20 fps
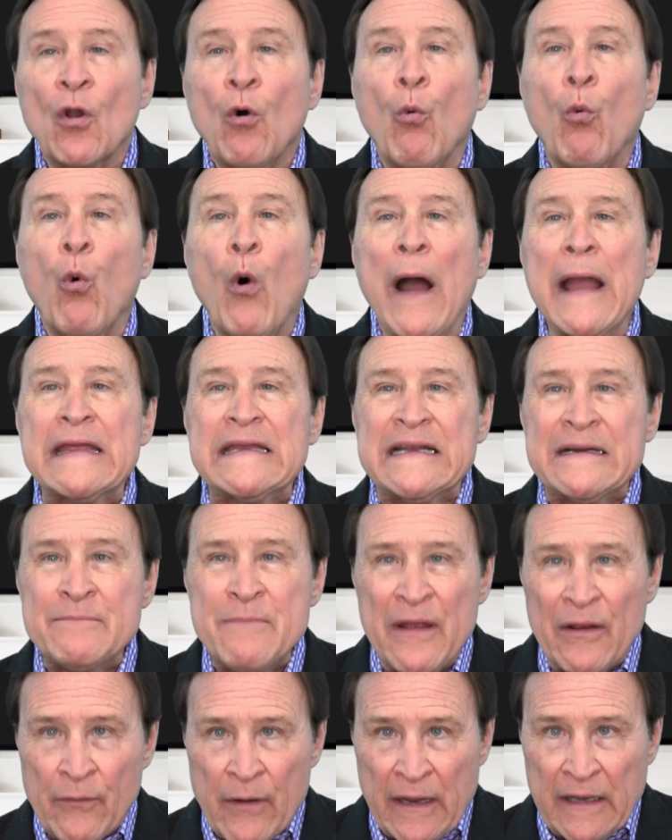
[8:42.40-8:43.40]
white
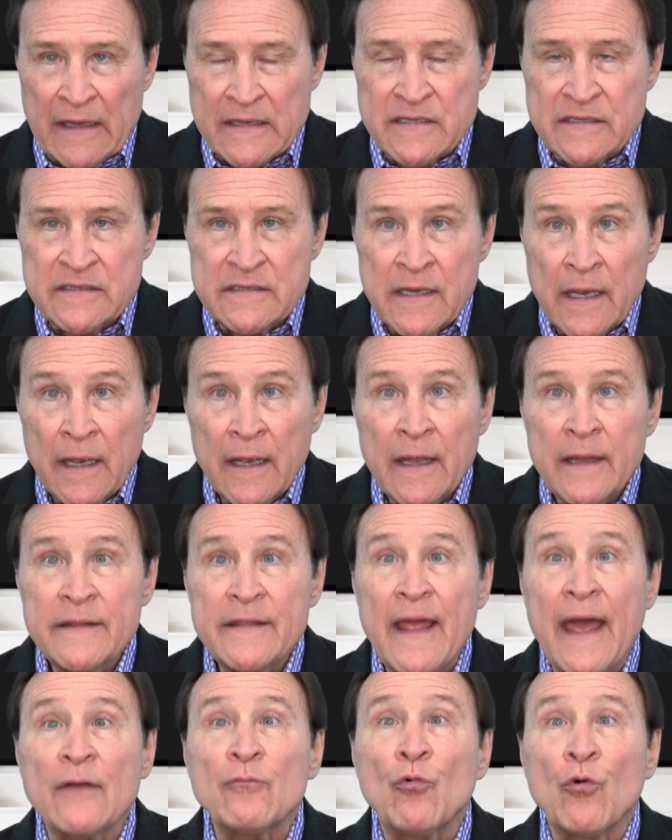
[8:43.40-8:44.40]
Americans
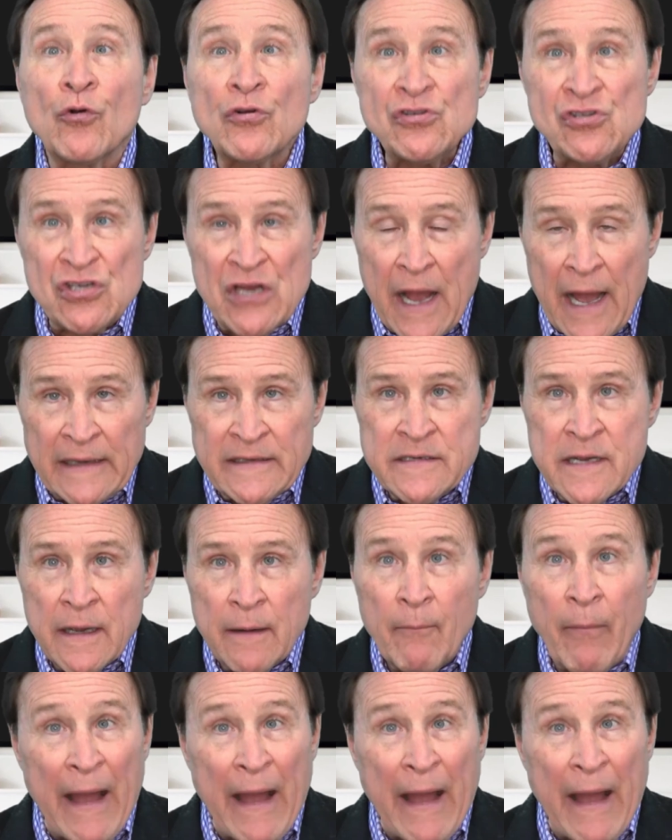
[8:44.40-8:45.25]
that were shot